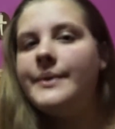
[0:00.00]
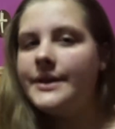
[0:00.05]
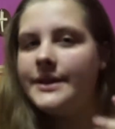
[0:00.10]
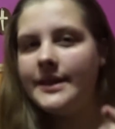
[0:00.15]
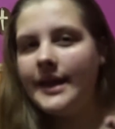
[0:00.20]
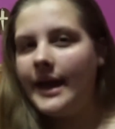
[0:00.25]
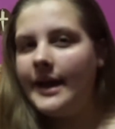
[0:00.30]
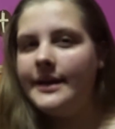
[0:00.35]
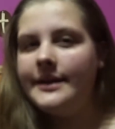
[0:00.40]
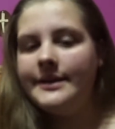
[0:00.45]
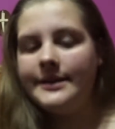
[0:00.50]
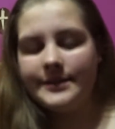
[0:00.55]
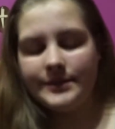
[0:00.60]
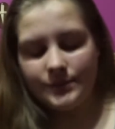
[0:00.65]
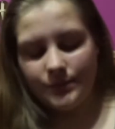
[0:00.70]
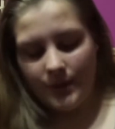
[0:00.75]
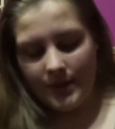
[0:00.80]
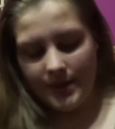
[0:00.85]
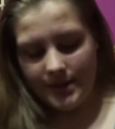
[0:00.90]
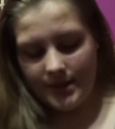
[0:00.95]
but that
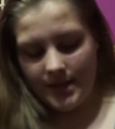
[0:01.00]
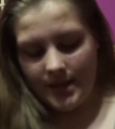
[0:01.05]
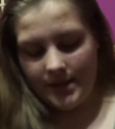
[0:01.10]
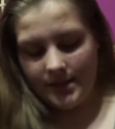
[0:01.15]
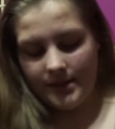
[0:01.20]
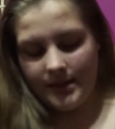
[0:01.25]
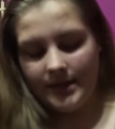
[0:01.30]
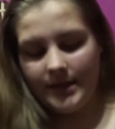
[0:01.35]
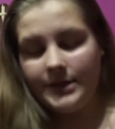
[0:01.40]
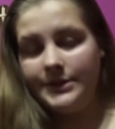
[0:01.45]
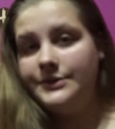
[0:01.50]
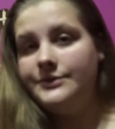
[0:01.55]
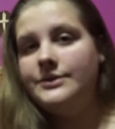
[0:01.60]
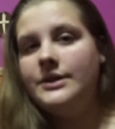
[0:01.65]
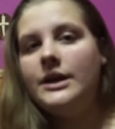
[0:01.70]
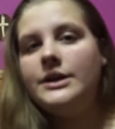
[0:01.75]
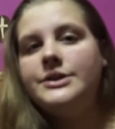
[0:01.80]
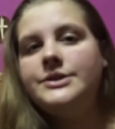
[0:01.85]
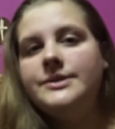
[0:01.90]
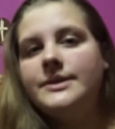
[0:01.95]
is one thing that I do
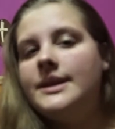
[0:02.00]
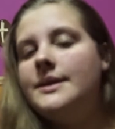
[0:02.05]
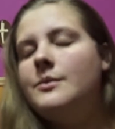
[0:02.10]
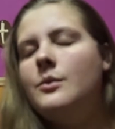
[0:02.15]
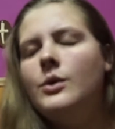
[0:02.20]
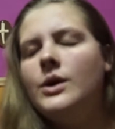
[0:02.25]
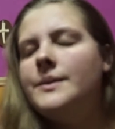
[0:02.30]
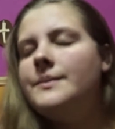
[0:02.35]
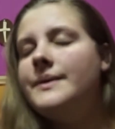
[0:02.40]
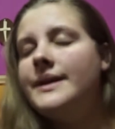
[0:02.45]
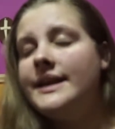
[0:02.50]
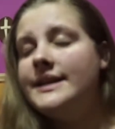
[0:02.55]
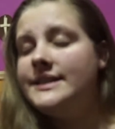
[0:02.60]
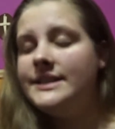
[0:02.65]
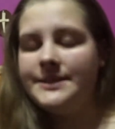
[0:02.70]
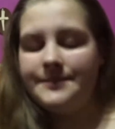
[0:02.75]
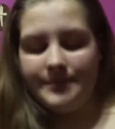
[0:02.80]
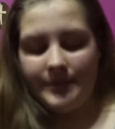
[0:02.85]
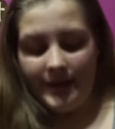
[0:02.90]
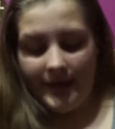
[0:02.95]
not do anymore, but I
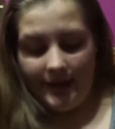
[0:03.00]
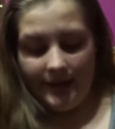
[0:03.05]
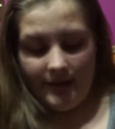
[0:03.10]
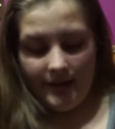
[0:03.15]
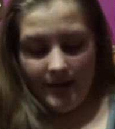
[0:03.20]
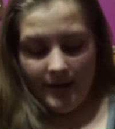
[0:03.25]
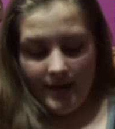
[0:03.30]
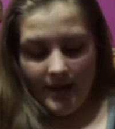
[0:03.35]
did play.